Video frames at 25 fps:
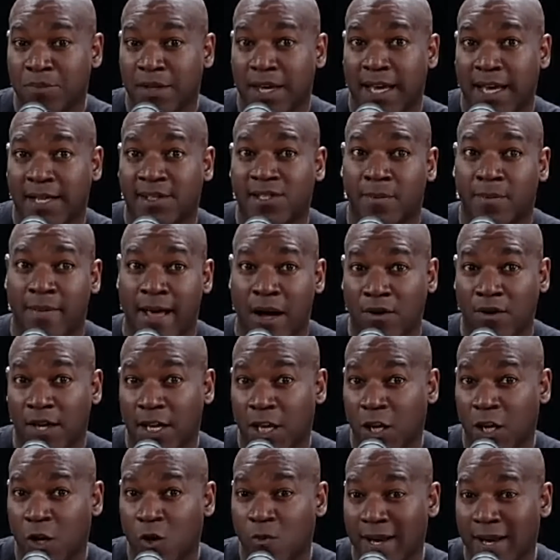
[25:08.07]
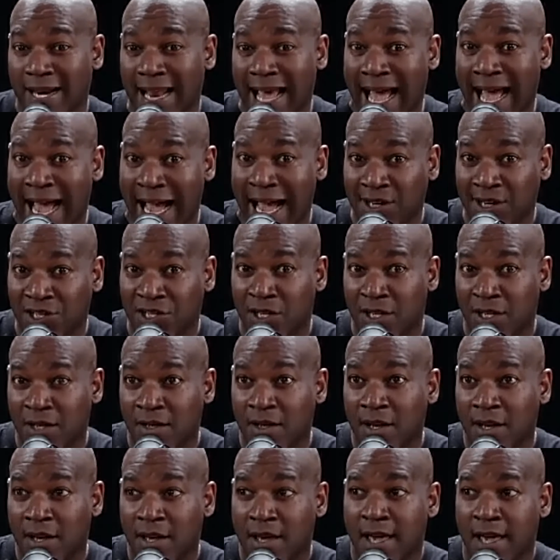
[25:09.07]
it's about human action,